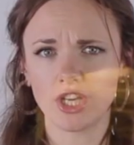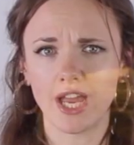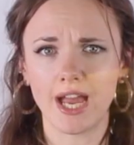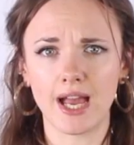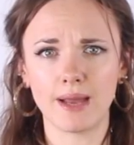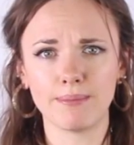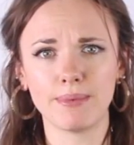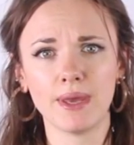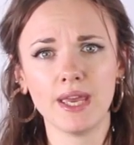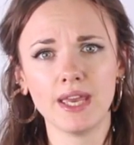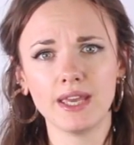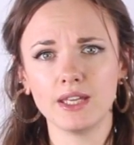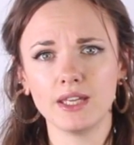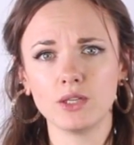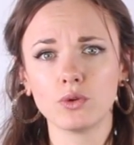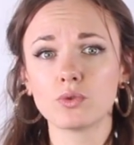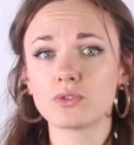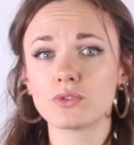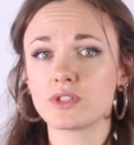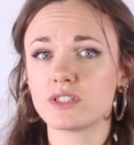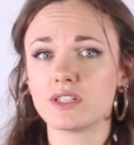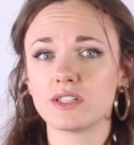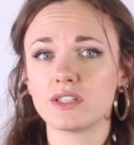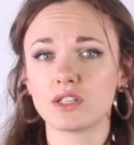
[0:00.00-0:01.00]
jab in
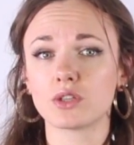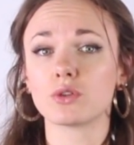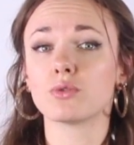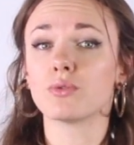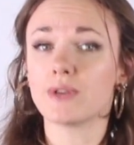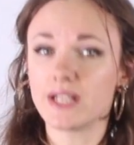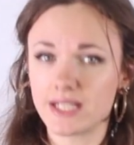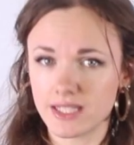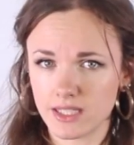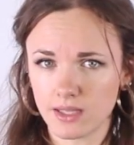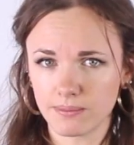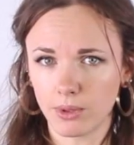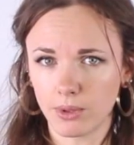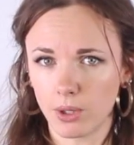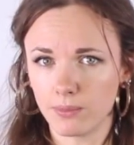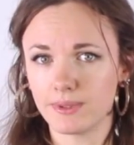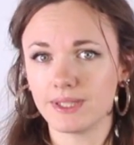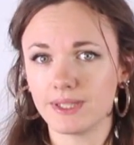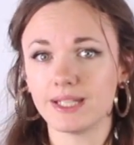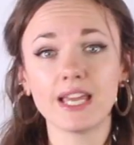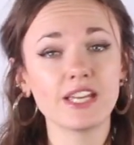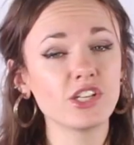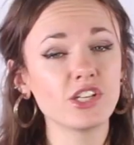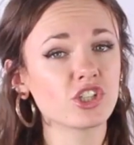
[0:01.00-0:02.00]
order to decrease the
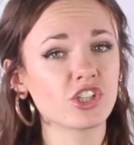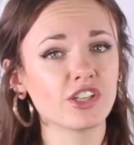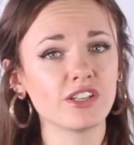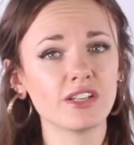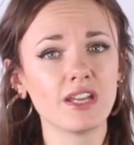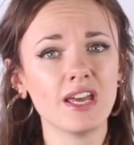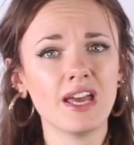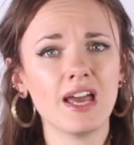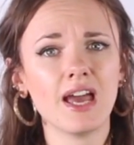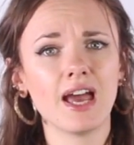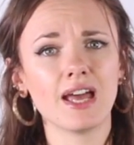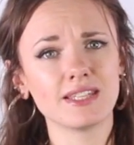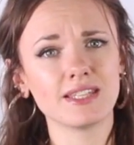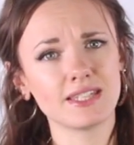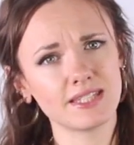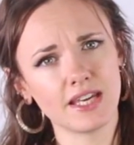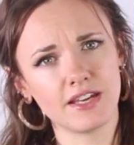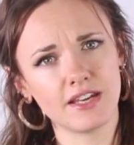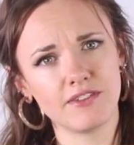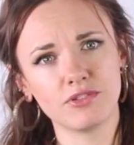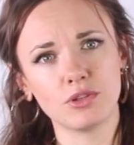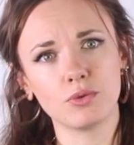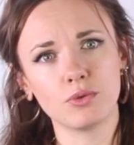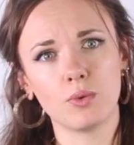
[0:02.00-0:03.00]
population and
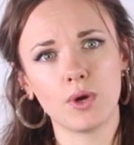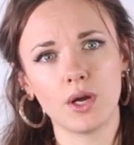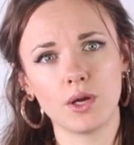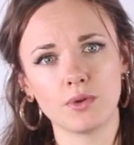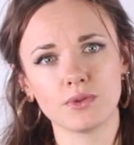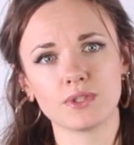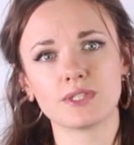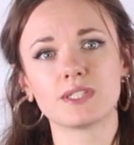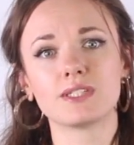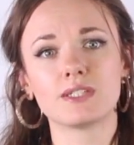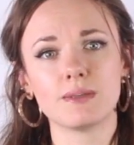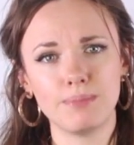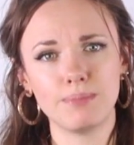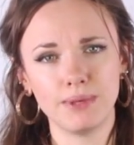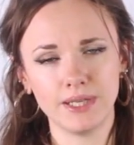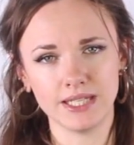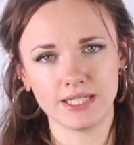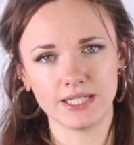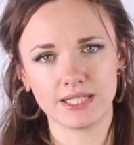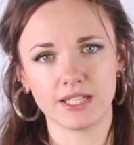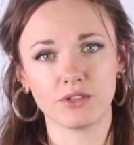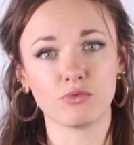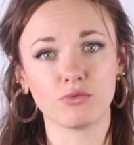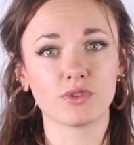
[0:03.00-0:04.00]
save the world's
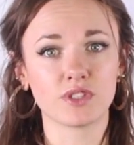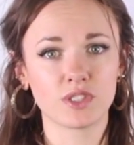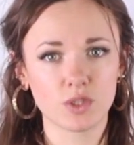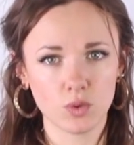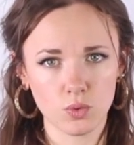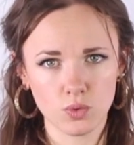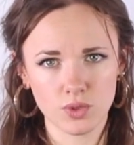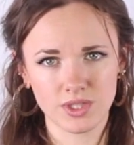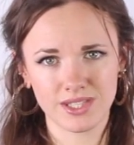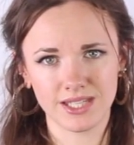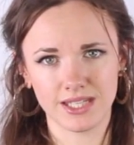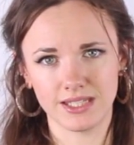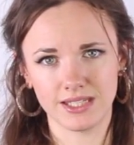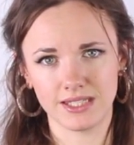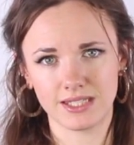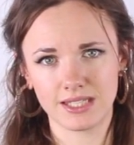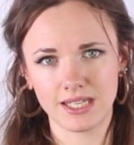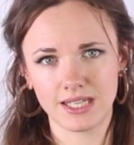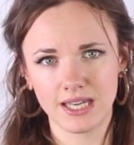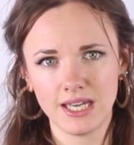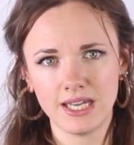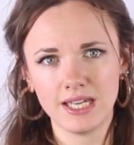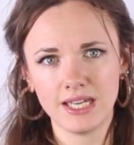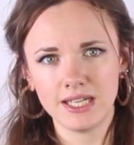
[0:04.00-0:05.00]
depleting
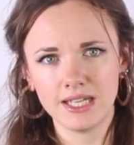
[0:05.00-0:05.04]
resources.